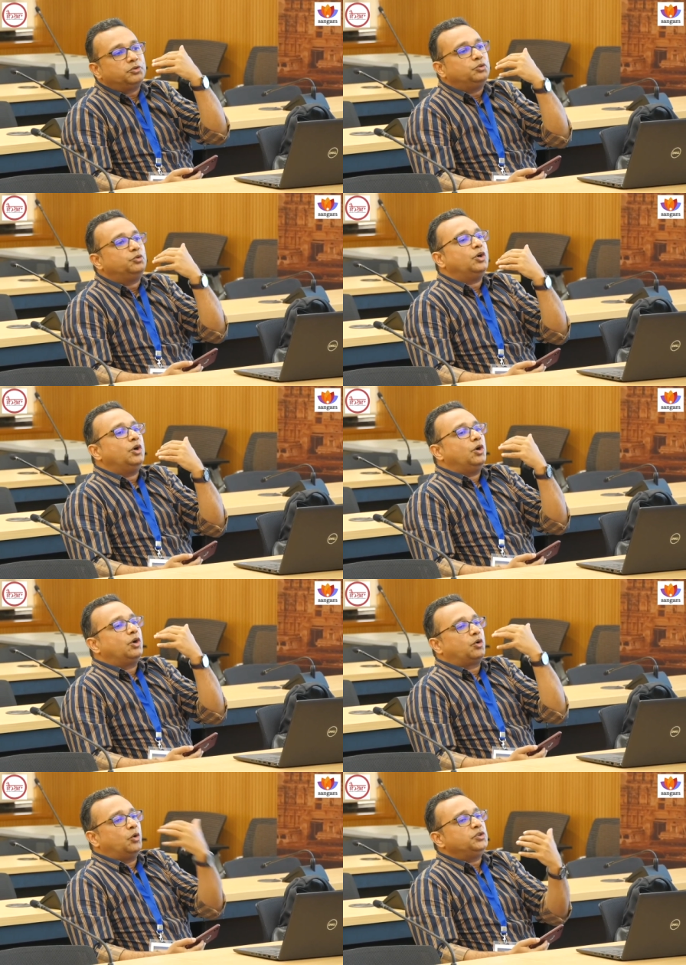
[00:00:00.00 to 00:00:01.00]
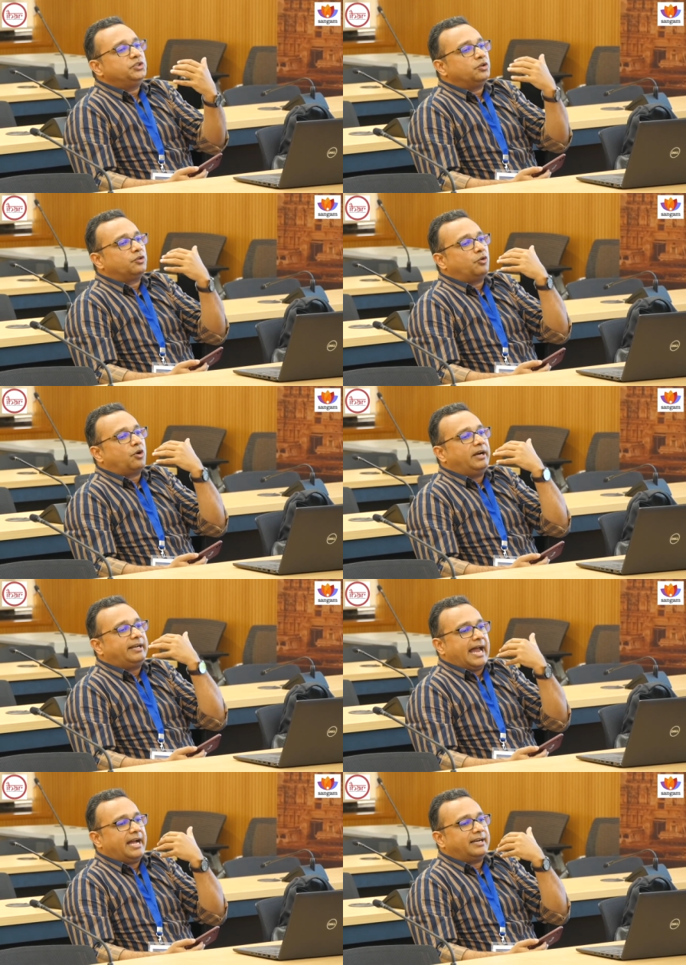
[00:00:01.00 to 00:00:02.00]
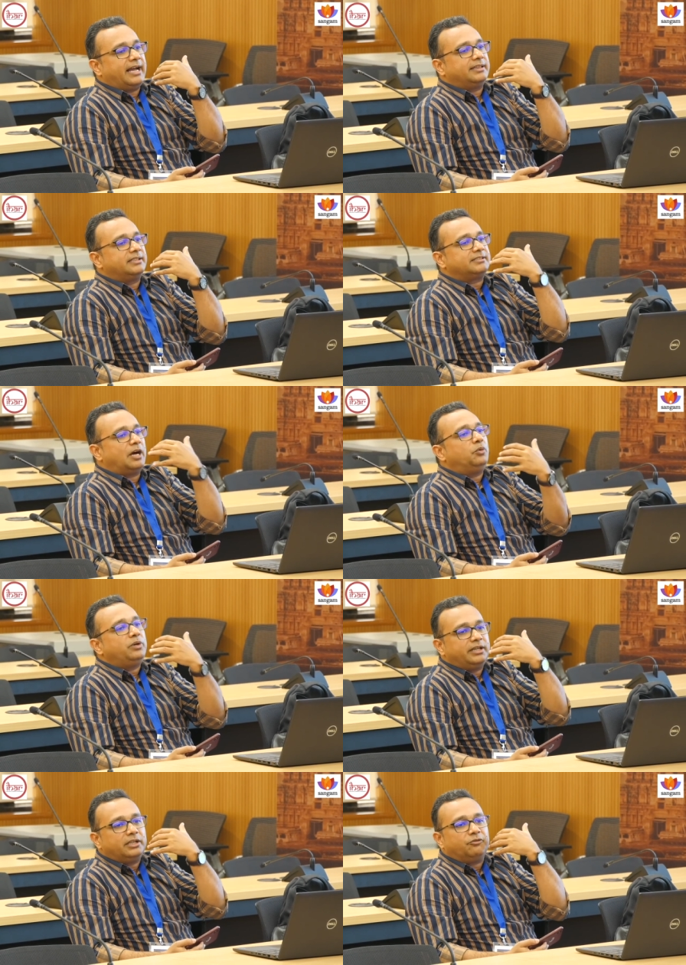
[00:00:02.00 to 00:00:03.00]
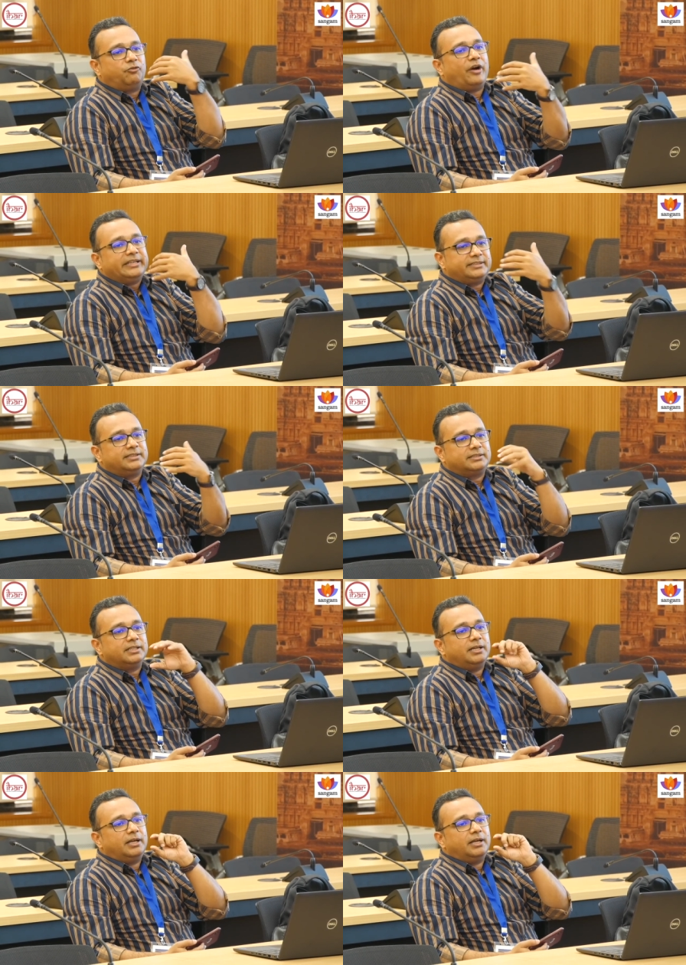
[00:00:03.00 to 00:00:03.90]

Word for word: So you close your vocal tract and the sound in a voice is